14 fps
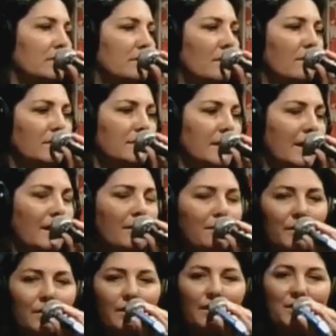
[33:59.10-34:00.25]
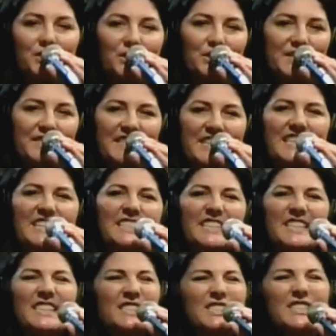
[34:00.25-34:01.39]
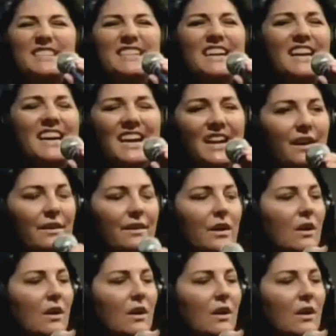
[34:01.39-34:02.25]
All the time, but I just need this tonight.